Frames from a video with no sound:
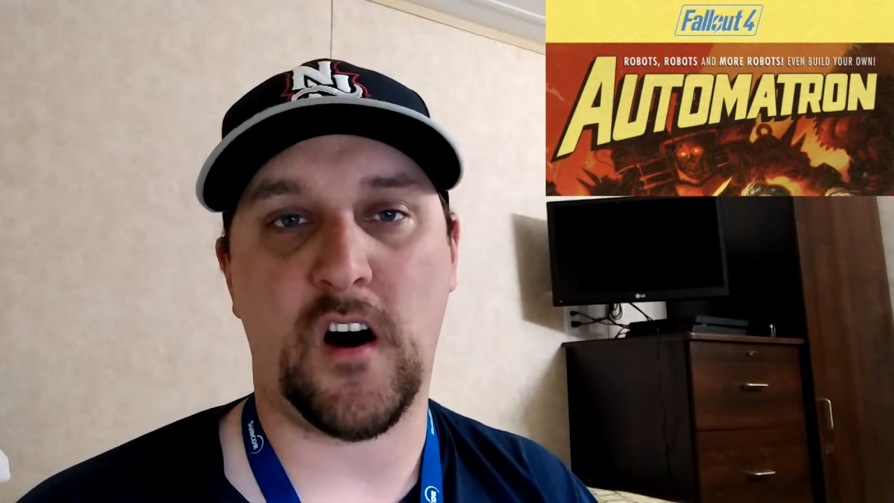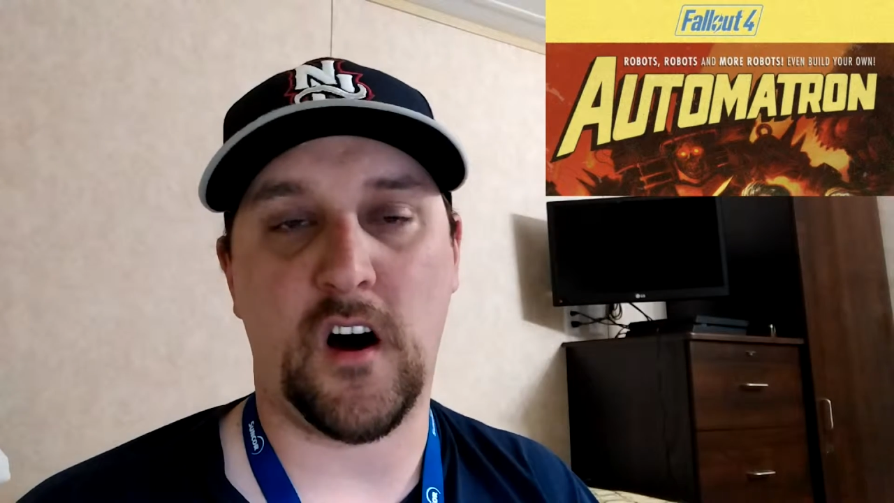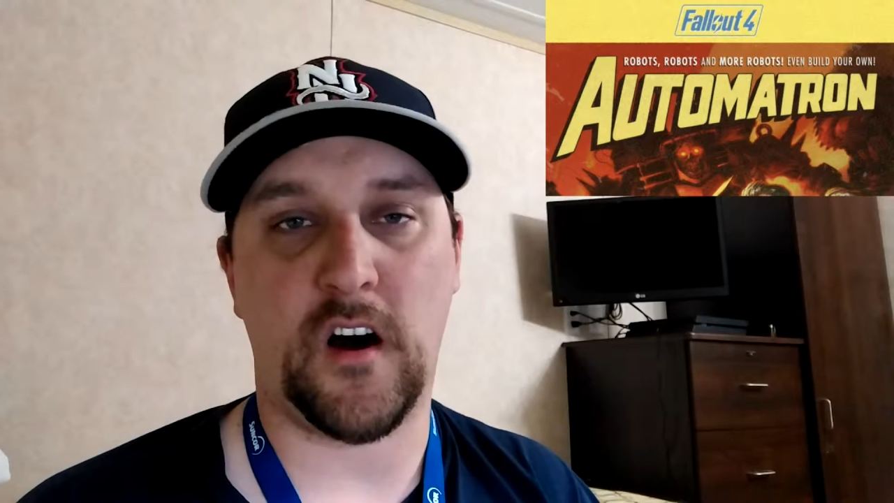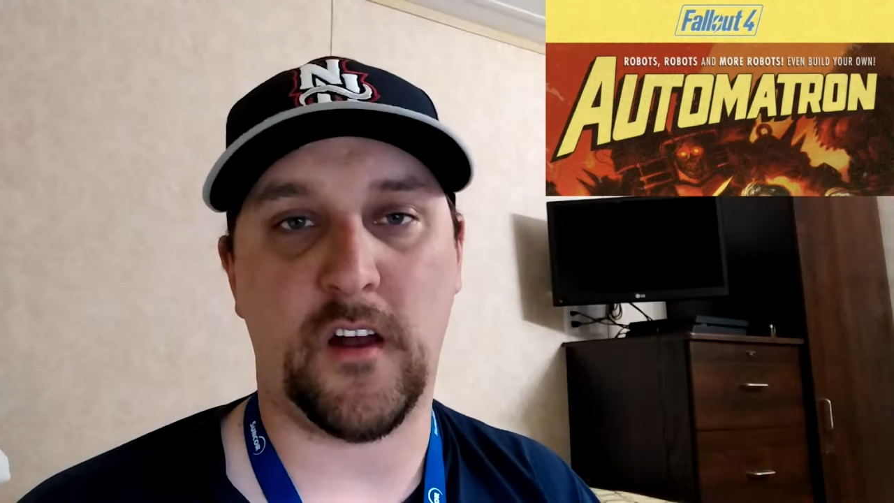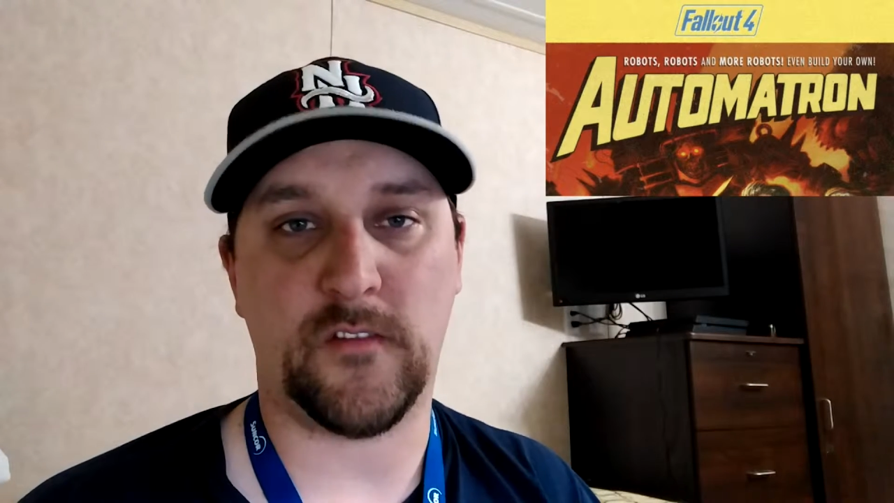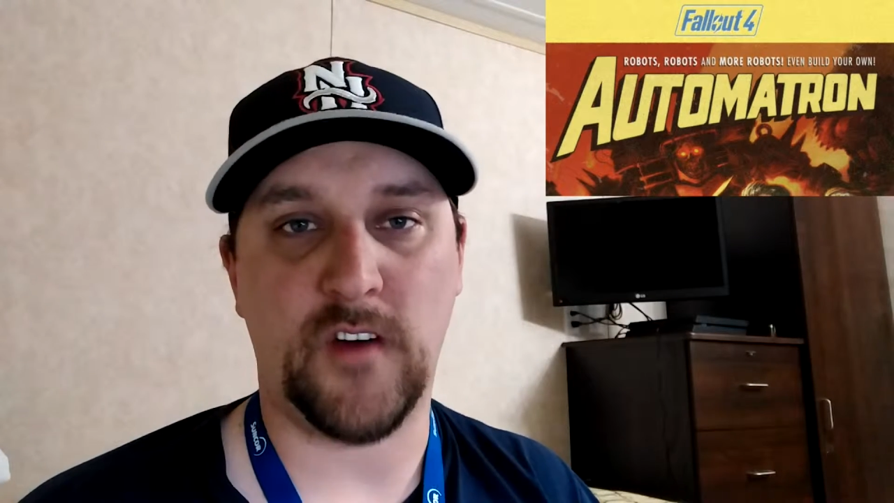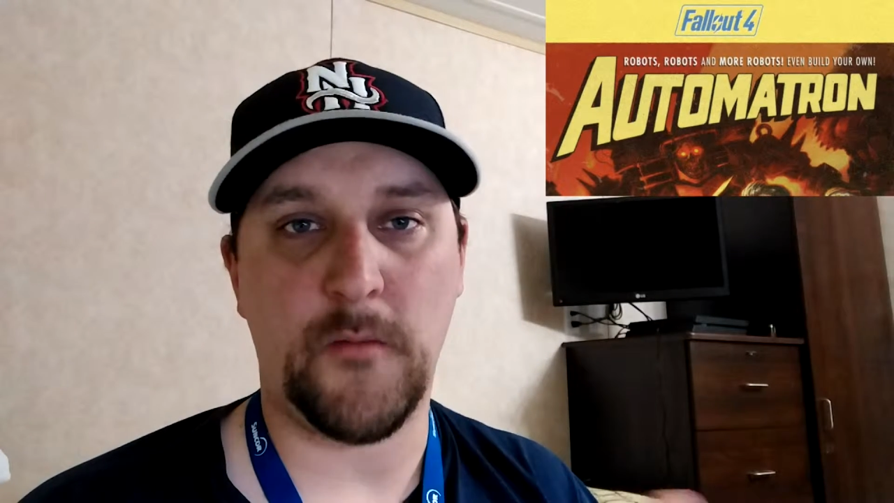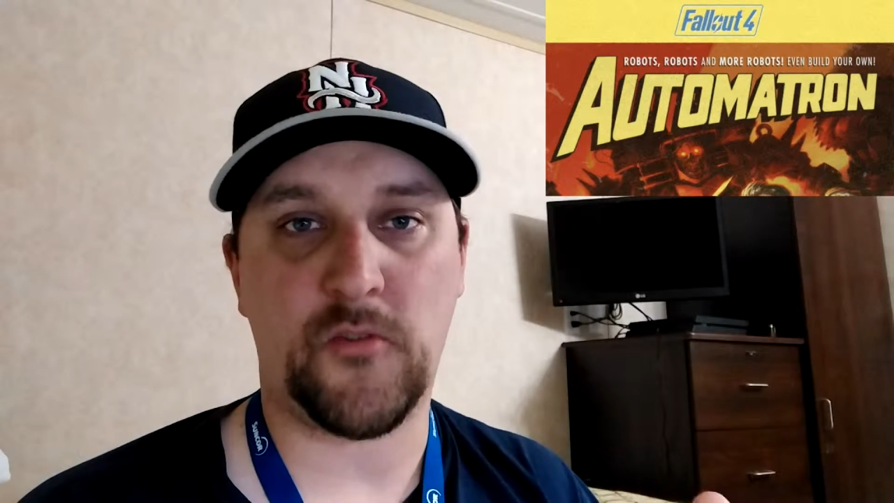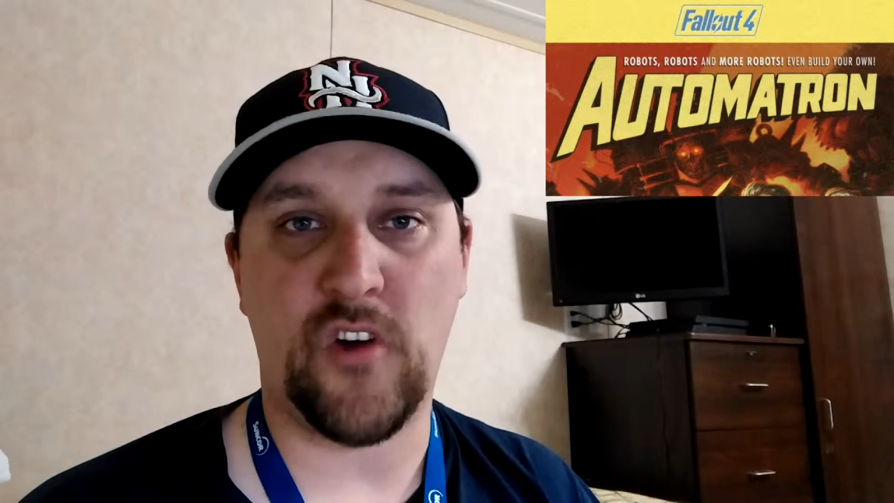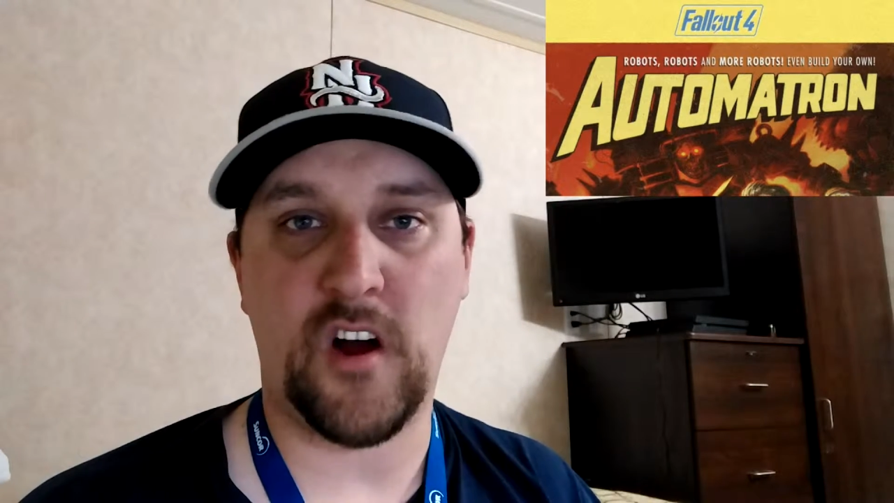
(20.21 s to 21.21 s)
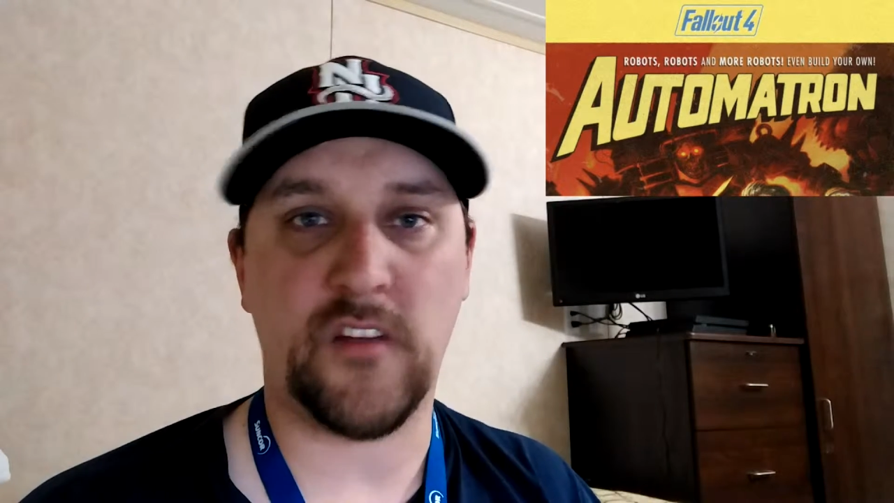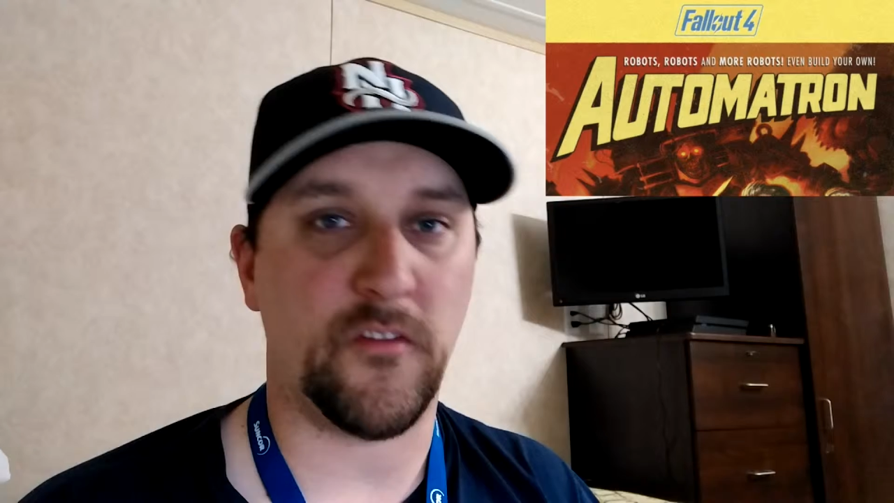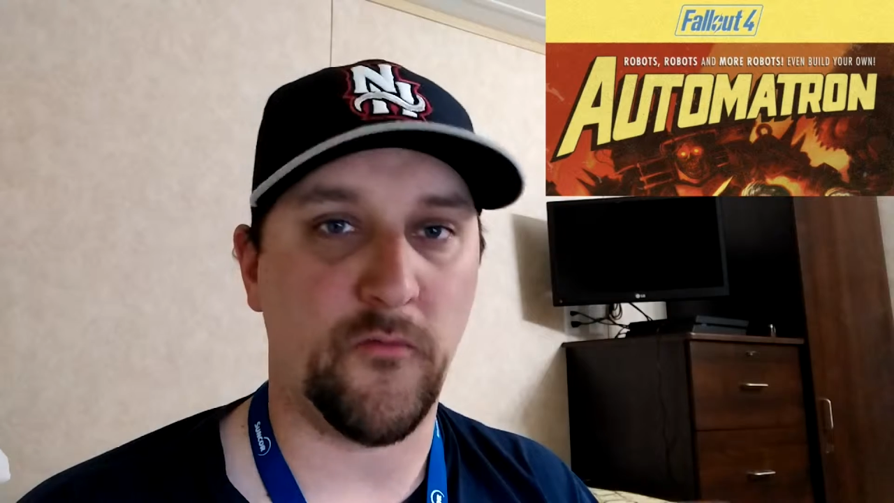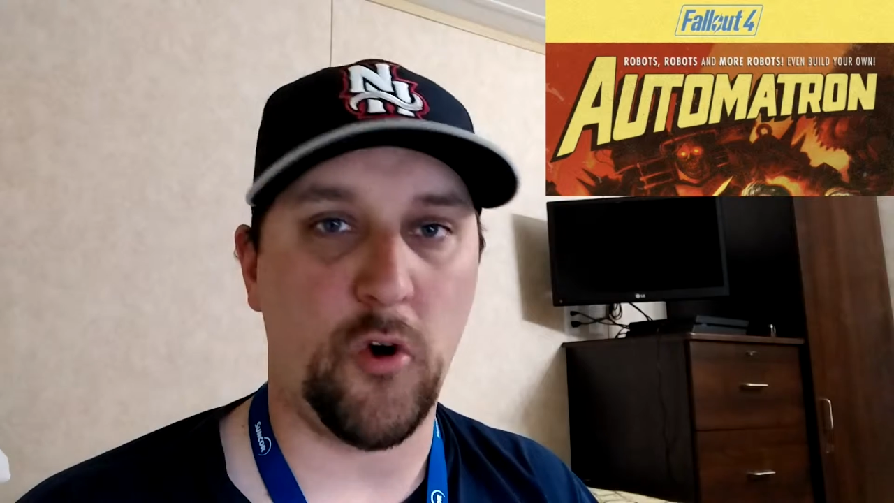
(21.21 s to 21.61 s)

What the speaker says: on automatrons and